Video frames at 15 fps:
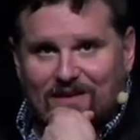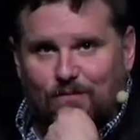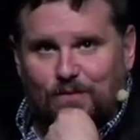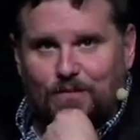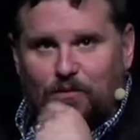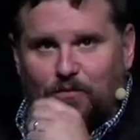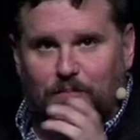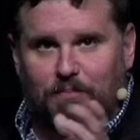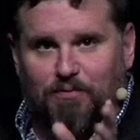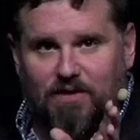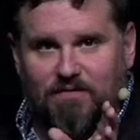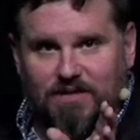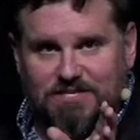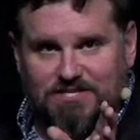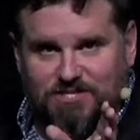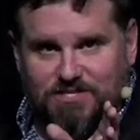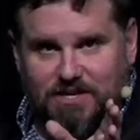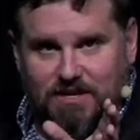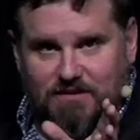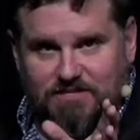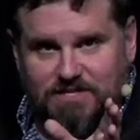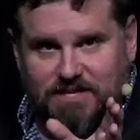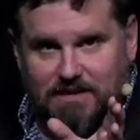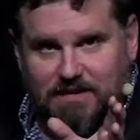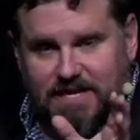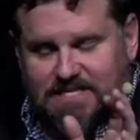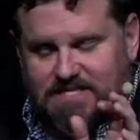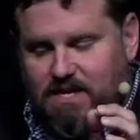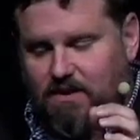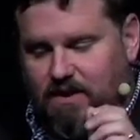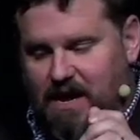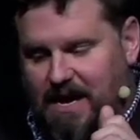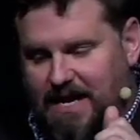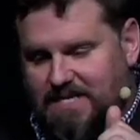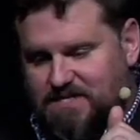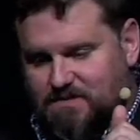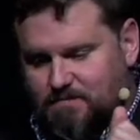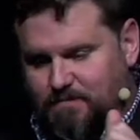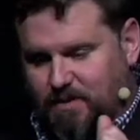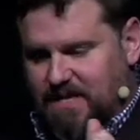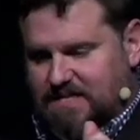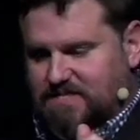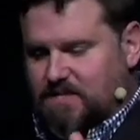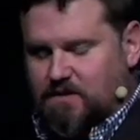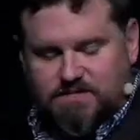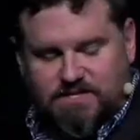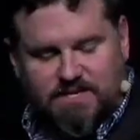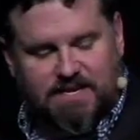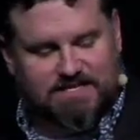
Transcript: We were privileged to go see Disney on Ice, blessed to go see